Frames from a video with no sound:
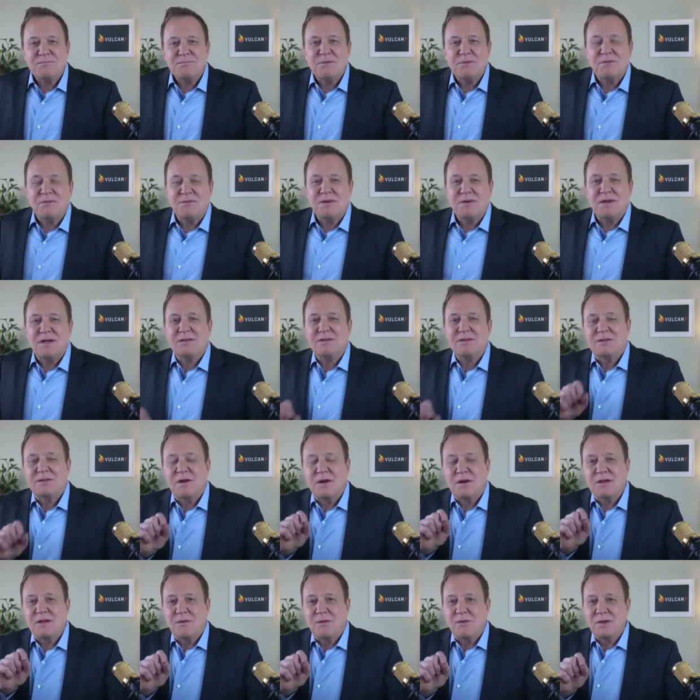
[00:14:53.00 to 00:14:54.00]

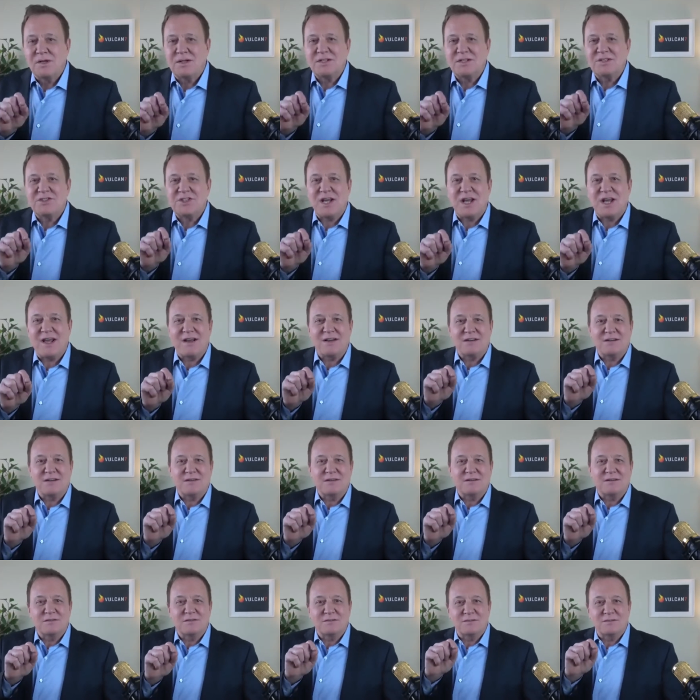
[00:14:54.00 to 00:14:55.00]
I wanted to chat
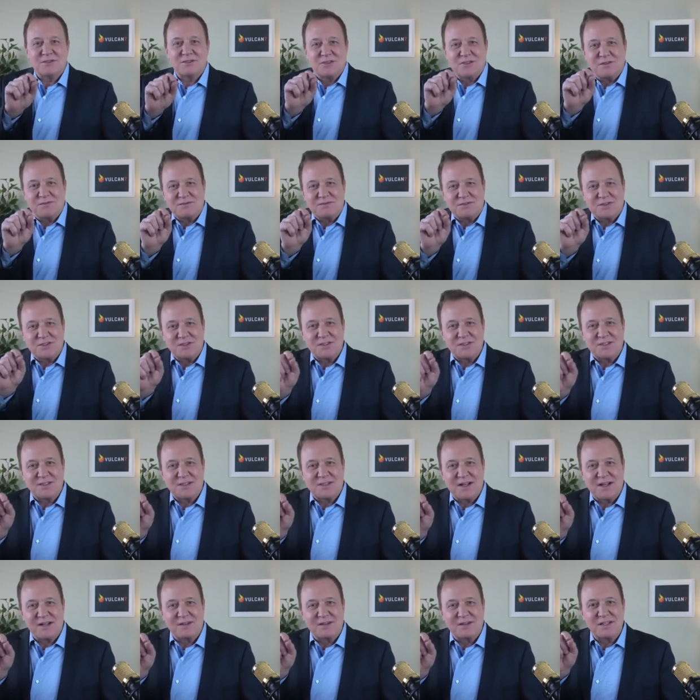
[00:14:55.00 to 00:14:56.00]
shift just
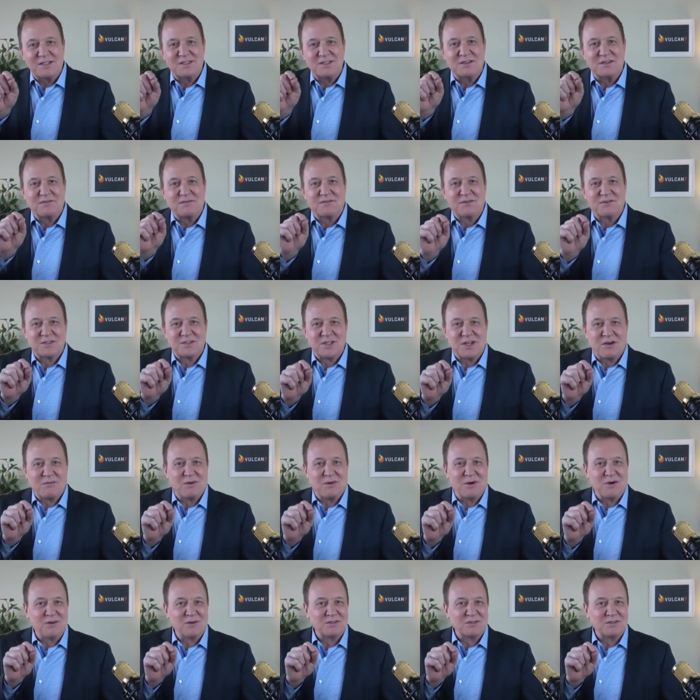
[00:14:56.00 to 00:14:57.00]
slightly to for sale by
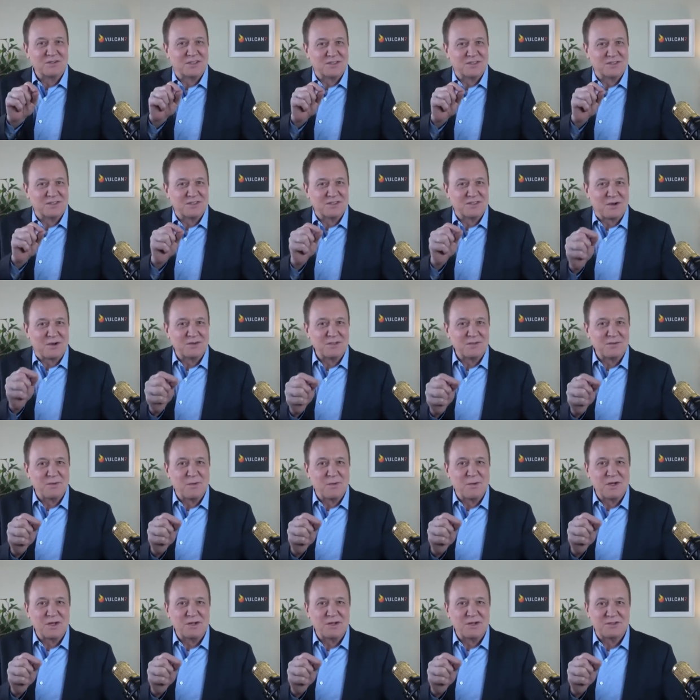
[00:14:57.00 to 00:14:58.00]
owners because it's always been
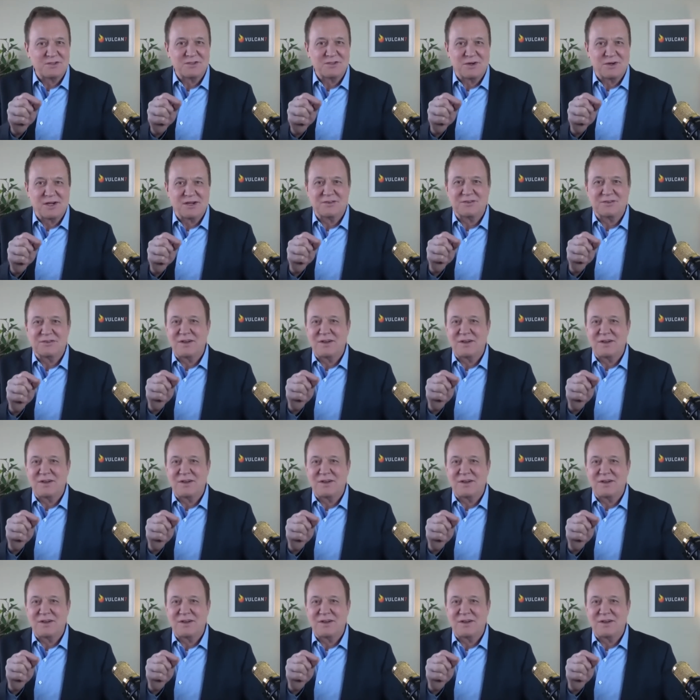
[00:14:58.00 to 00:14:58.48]
one of your strengths.